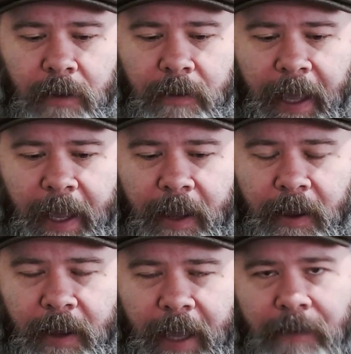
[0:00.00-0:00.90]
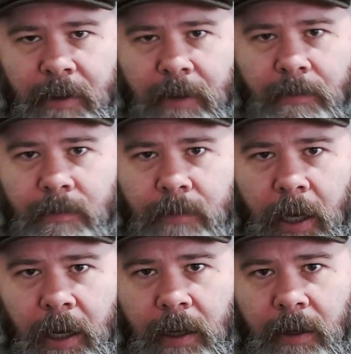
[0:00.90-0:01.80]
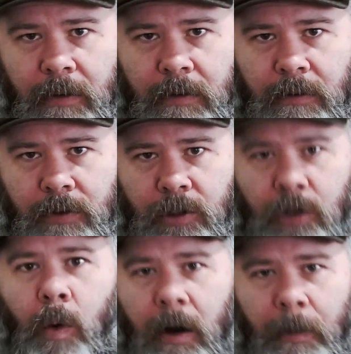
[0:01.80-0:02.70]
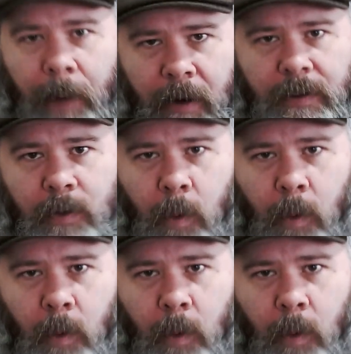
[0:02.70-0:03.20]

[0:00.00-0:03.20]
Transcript: they gave them 2 water bottles.